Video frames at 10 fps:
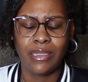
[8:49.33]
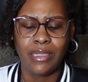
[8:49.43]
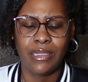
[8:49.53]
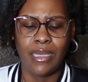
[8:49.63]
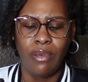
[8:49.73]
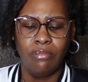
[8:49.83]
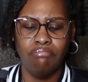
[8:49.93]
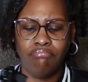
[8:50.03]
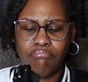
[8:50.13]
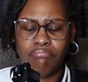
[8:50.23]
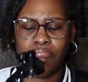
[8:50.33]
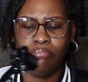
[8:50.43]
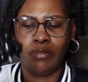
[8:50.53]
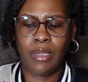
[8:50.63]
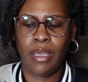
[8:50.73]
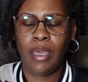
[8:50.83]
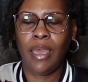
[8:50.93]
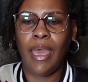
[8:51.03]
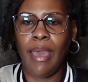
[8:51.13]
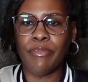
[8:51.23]
sits out.
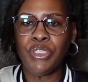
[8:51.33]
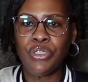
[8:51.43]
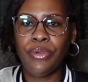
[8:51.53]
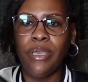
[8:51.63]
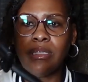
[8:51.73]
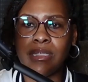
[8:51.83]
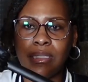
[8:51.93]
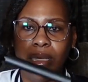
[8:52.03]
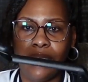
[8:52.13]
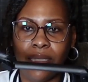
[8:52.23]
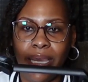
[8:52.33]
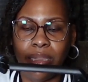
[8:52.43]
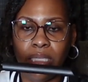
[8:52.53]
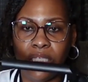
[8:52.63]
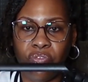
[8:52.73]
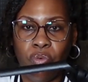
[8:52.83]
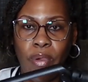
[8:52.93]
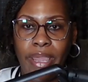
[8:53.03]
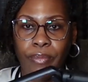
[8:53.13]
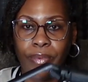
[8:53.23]
I'm sure it's like this
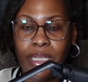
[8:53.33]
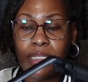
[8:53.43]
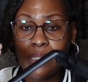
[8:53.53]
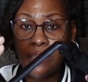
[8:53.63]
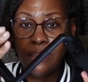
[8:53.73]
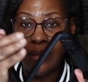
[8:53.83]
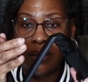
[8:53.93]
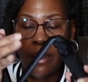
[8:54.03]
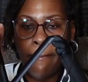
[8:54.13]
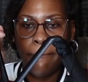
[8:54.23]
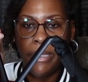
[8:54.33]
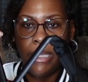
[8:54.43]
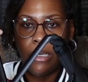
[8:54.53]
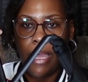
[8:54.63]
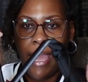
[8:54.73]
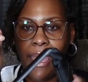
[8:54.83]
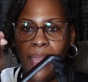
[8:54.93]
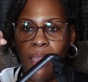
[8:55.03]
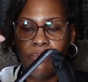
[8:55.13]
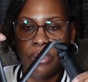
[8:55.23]
for a reason, but I
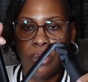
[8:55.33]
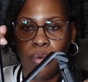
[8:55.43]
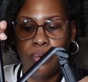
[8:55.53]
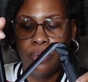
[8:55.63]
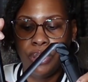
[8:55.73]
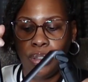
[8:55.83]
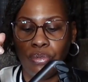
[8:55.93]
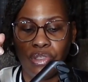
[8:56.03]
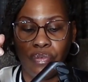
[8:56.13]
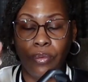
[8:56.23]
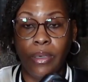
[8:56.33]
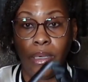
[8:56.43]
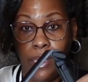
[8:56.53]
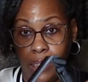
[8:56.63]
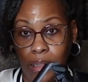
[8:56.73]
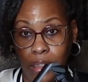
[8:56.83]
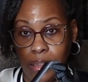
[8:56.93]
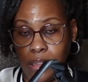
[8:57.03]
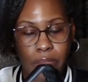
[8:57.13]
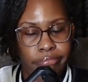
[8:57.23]
have no use for it like
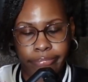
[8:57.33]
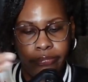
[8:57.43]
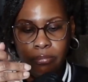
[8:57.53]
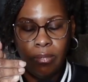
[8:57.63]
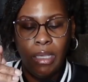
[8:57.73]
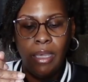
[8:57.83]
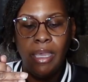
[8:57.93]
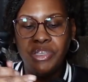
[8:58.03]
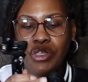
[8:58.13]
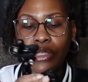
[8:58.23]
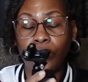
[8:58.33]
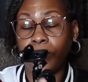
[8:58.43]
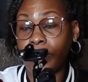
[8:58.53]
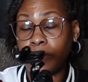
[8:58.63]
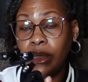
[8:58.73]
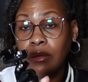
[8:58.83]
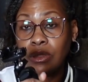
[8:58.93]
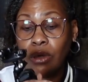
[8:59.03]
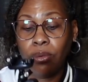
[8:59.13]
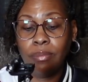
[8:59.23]
this. It just annoys me,
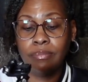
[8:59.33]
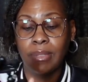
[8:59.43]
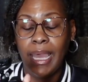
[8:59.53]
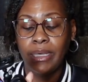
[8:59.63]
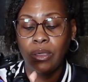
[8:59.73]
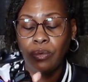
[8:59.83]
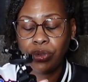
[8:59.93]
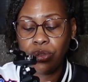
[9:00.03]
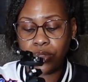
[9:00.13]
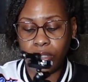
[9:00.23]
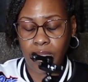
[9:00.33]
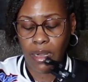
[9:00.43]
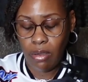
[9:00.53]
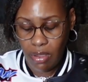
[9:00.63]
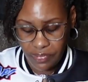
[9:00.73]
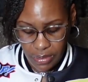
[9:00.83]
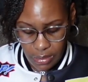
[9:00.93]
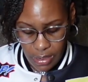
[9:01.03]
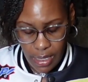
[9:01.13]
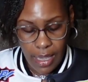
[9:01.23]
so I don't use it that
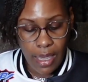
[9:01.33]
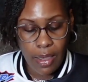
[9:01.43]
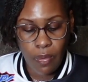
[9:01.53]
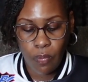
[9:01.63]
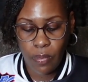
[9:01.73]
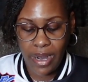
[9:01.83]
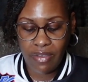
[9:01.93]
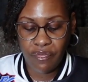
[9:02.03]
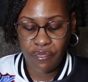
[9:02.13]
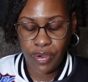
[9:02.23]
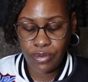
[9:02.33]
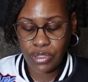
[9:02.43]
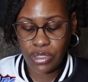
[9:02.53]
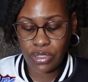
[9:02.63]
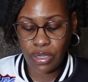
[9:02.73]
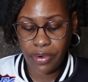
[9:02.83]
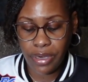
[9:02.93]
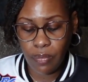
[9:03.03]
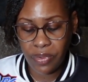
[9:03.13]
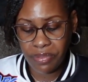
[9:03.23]
often. When I first
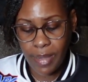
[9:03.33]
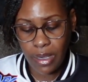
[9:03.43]
started with my